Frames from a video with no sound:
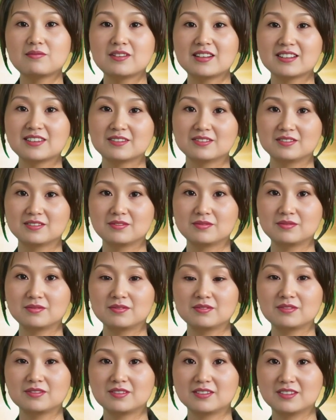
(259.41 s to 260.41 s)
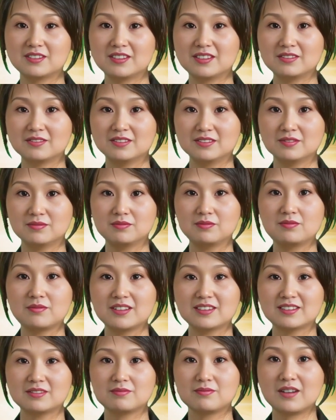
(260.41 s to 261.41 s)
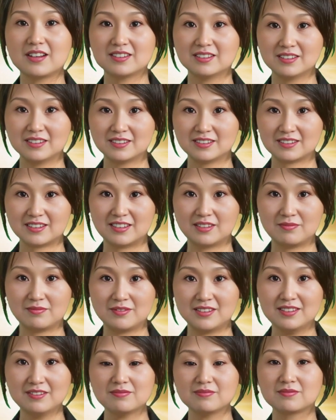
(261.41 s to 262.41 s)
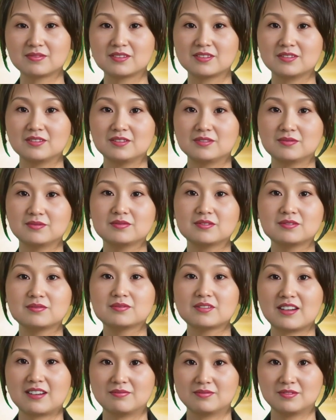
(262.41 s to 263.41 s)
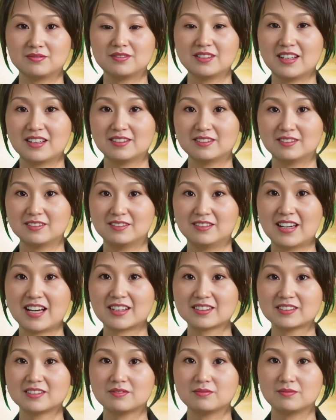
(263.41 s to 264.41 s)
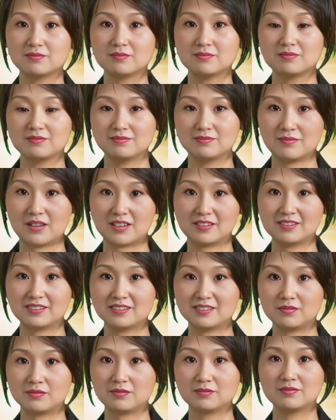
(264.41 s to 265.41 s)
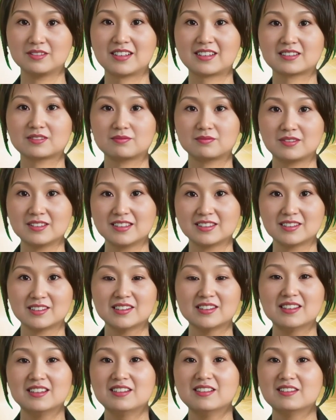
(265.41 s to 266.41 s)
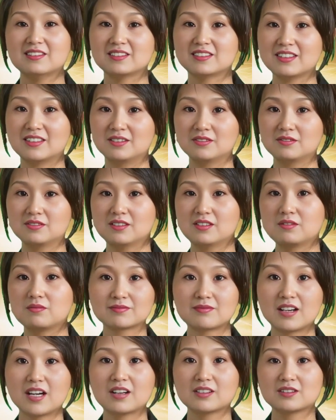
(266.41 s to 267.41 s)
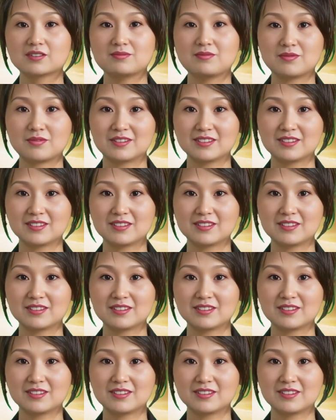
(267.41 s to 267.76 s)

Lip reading: Chinese police in Southeast Asia have a great deal of freedom in their actions and can use various illegal means to bring dissidents back to China.